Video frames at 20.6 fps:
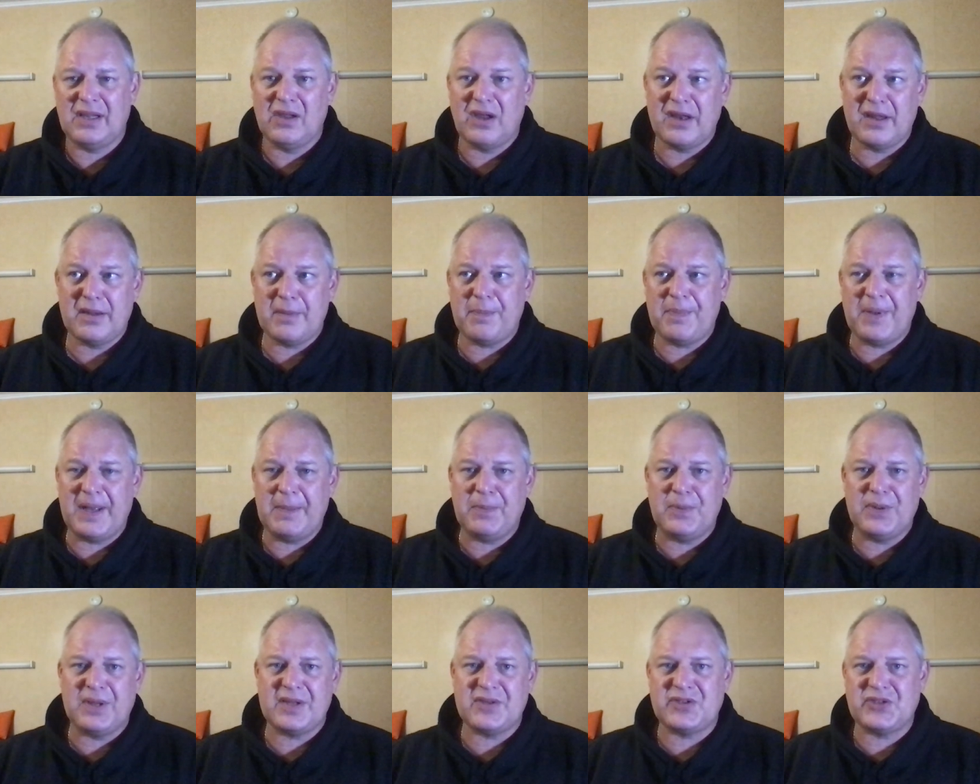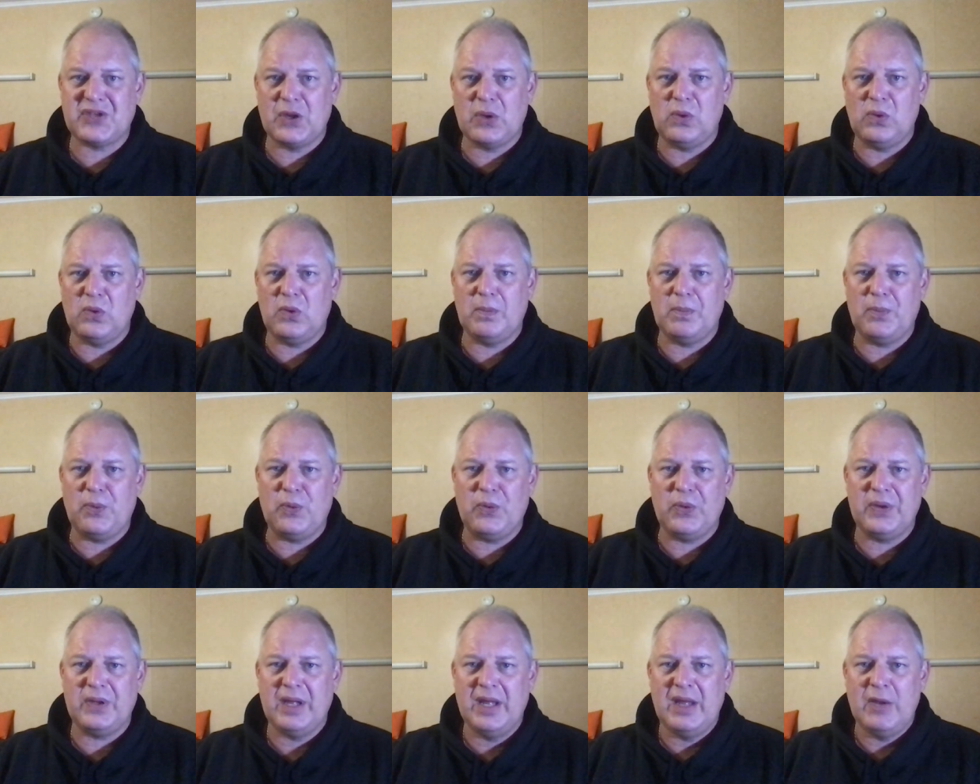A lot of the people that sell lawn
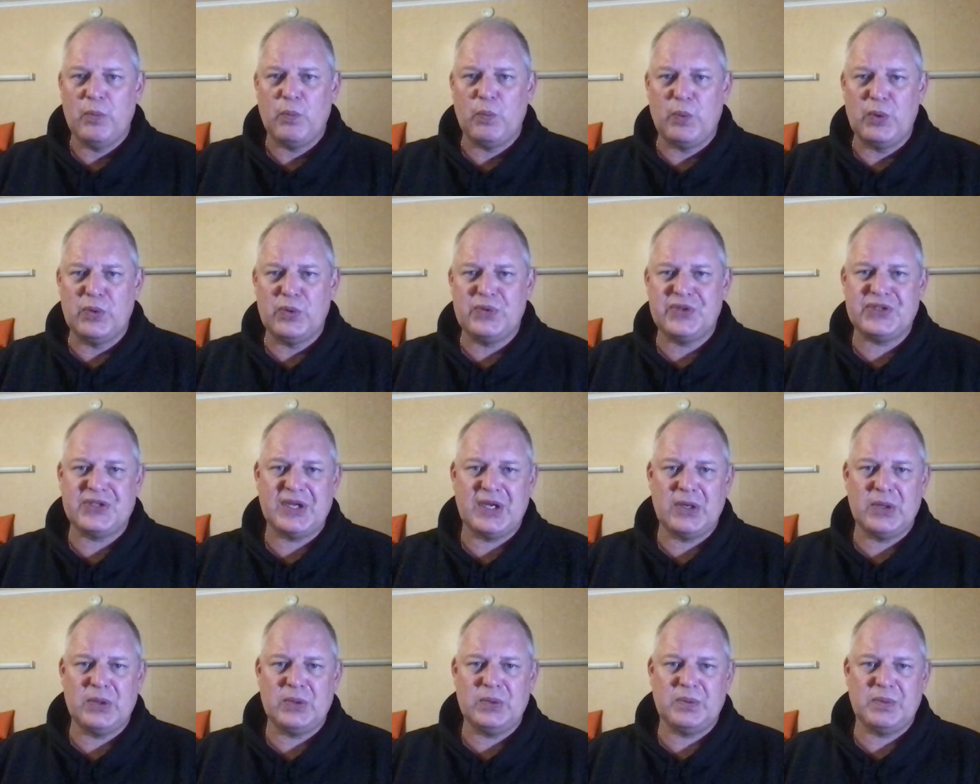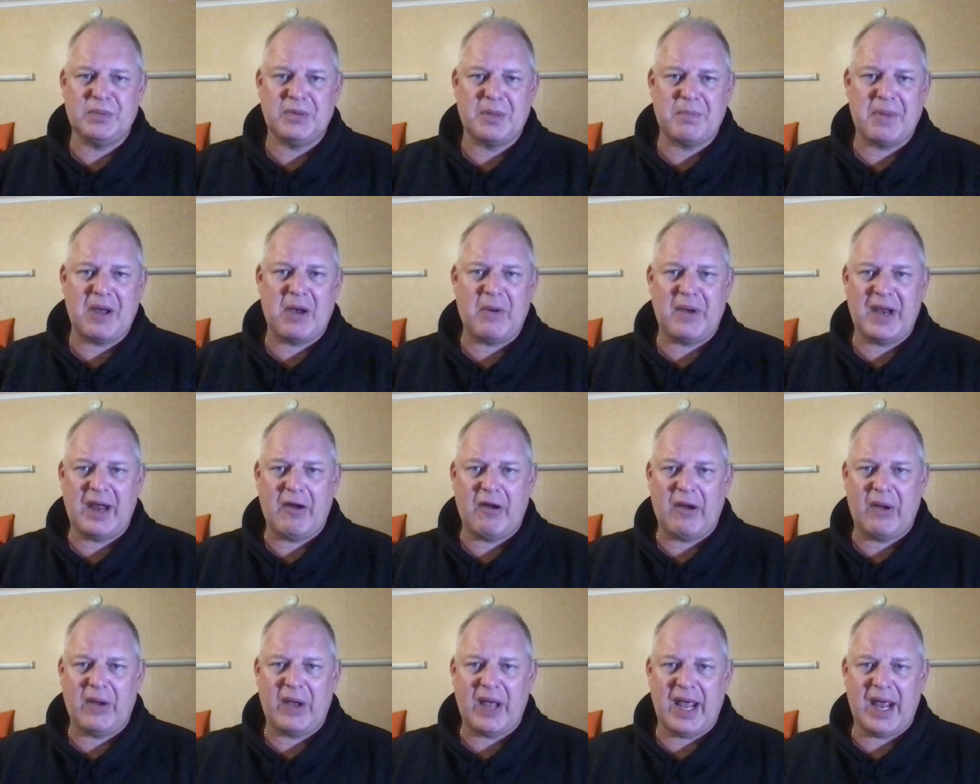porn will sell the Bow and
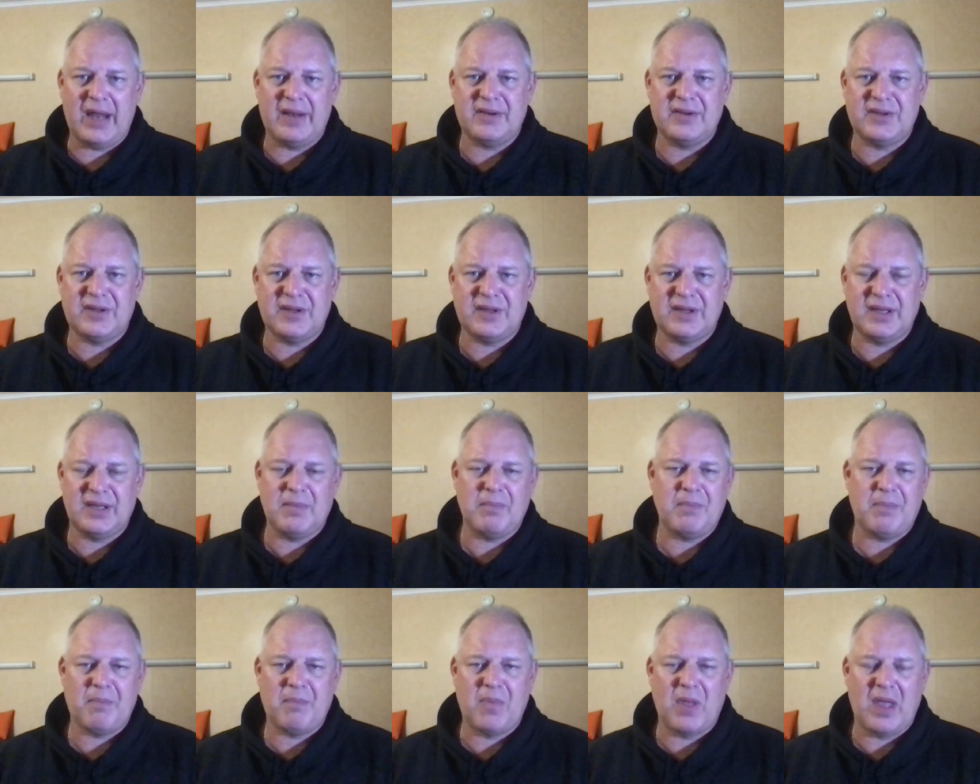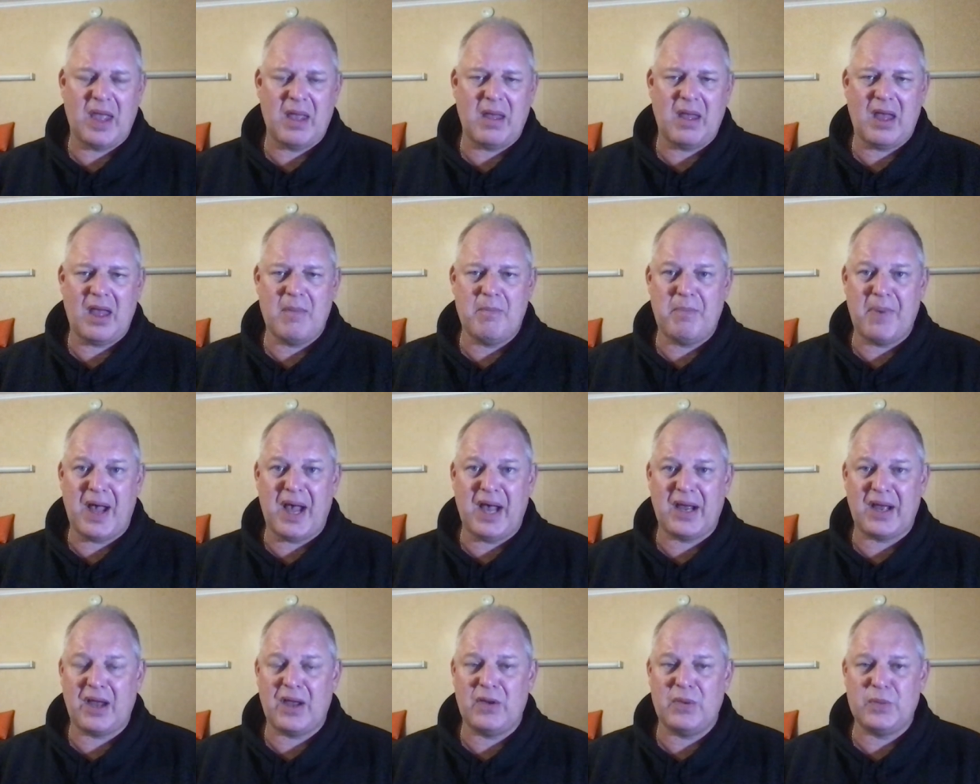Arrow and the
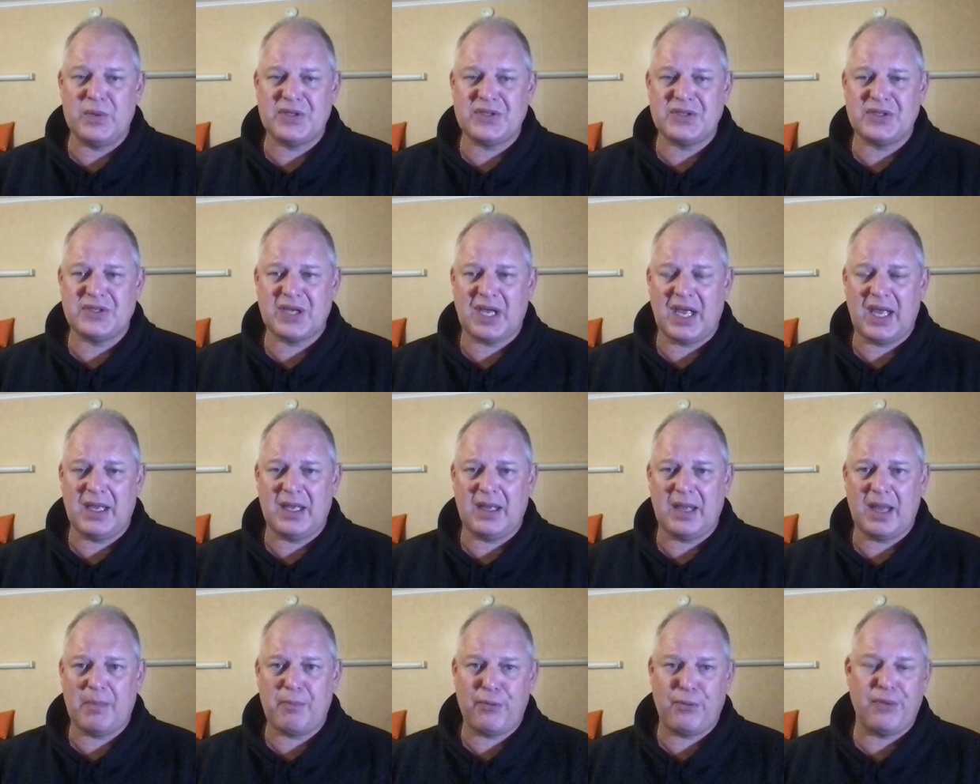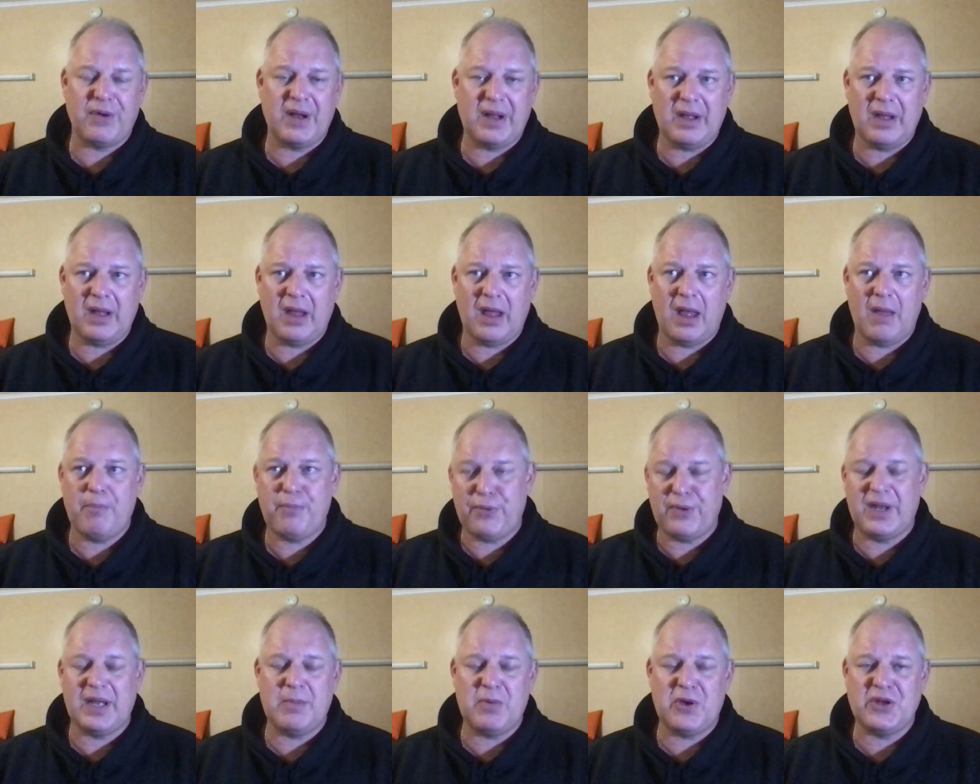Embargo, which is a
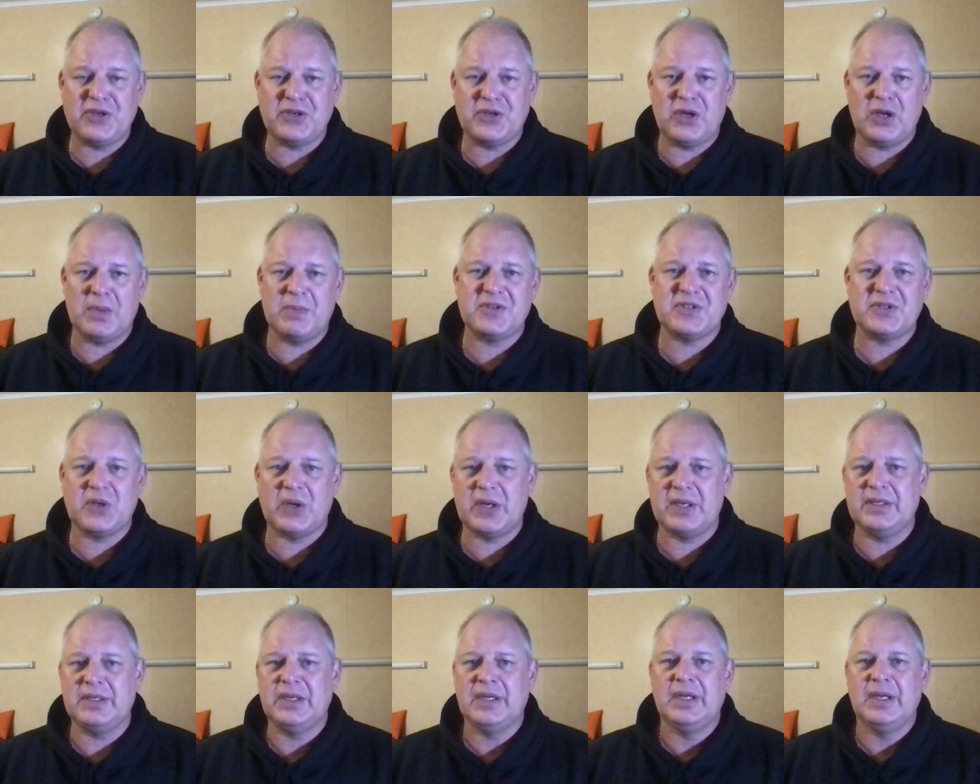pre-emergent herbicide